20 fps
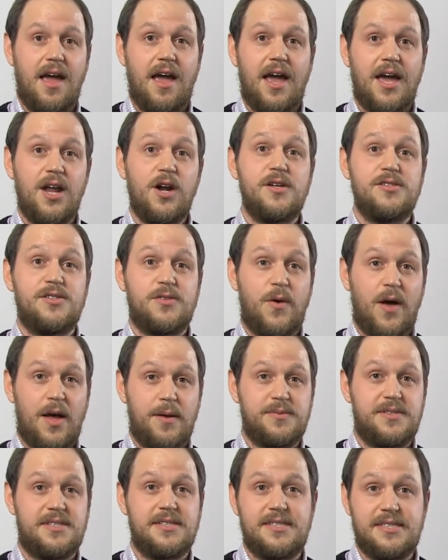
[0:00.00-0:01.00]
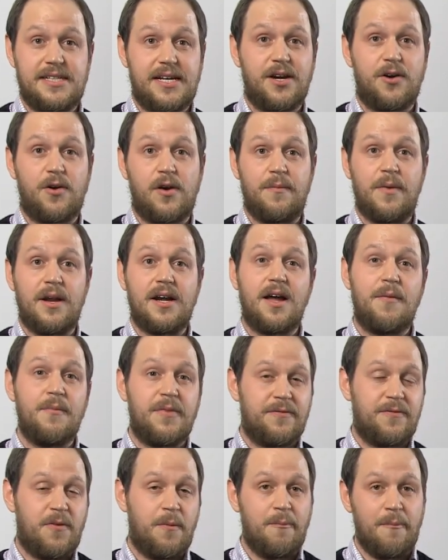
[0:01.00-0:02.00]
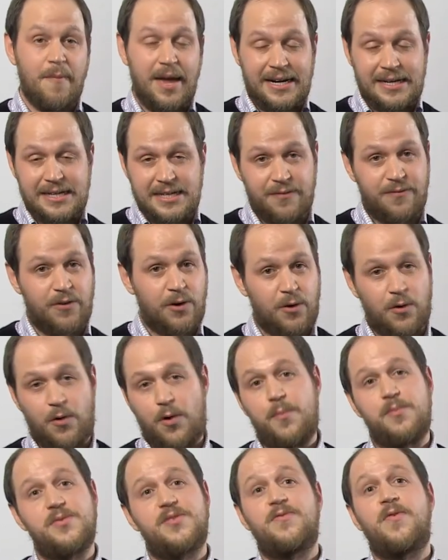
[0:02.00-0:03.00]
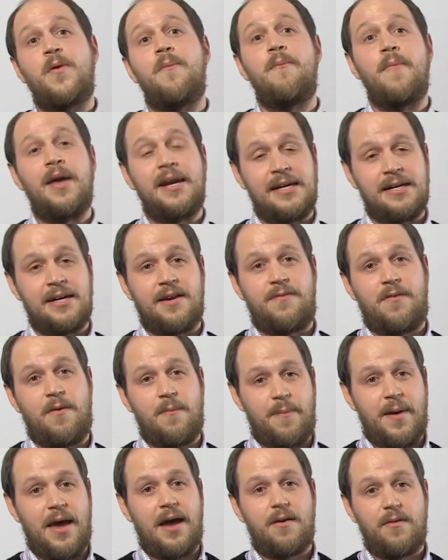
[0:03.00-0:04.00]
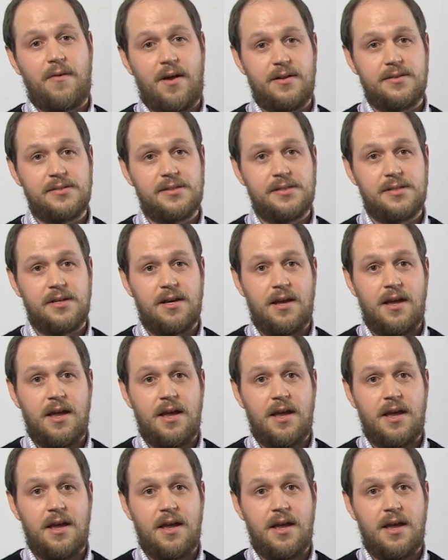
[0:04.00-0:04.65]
it also helps to see agreement coming from many different groups from many different backgrounds.